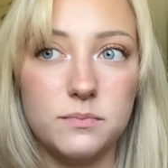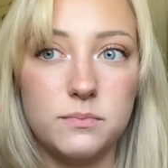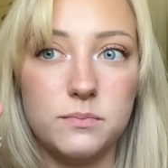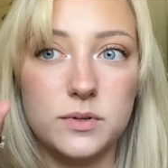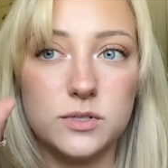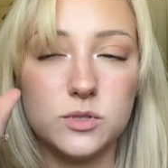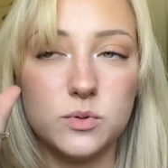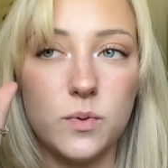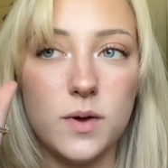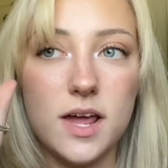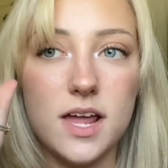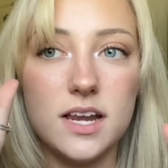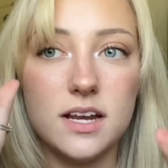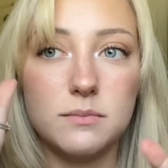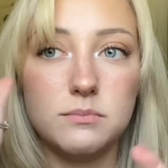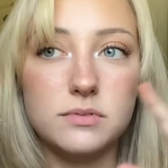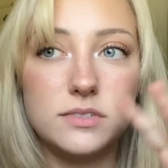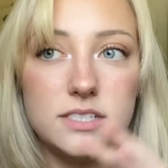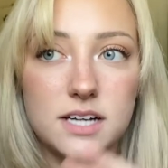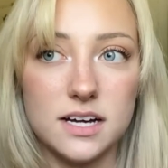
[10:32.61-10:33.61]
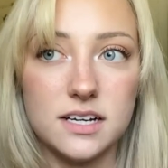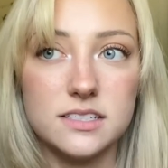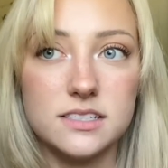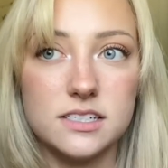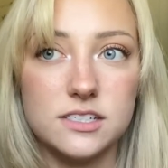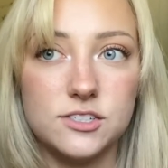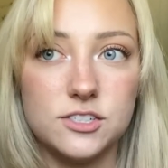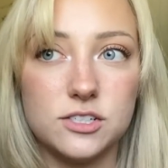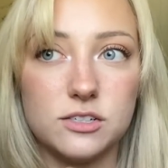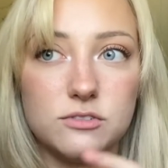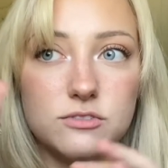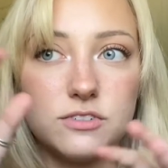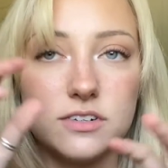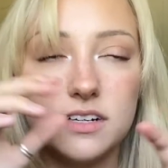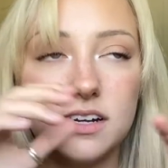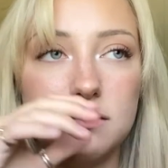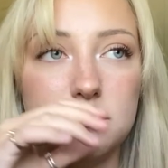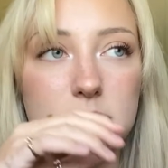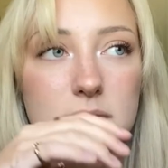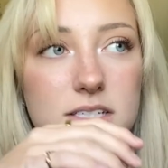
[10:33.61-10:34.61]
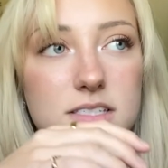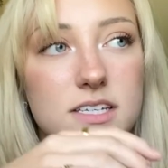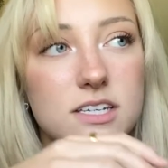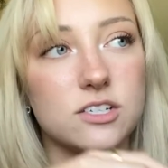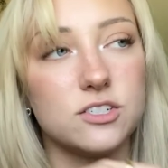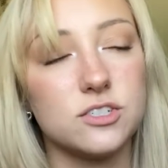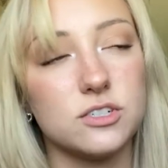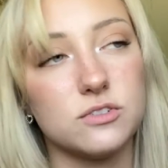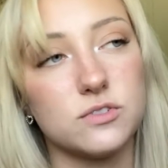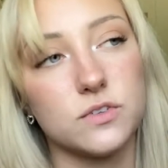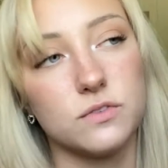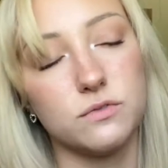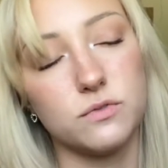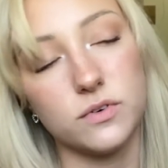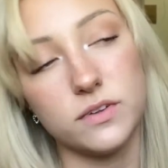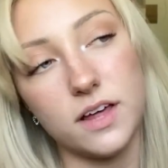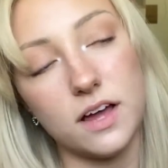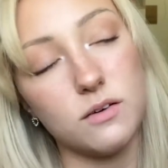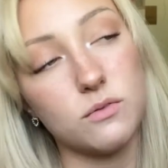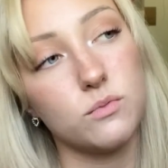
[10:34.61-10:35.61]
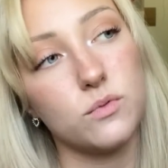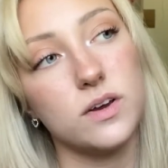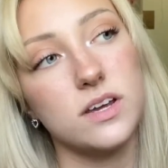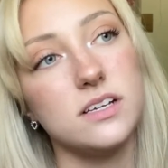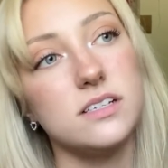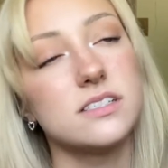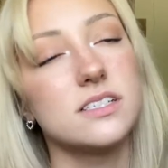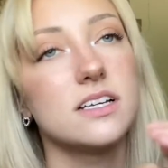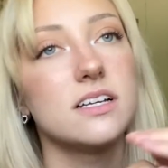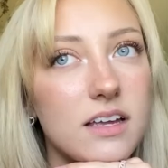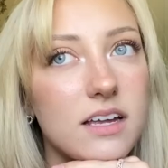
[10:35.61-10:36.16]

between abducted children and missing children for that reason,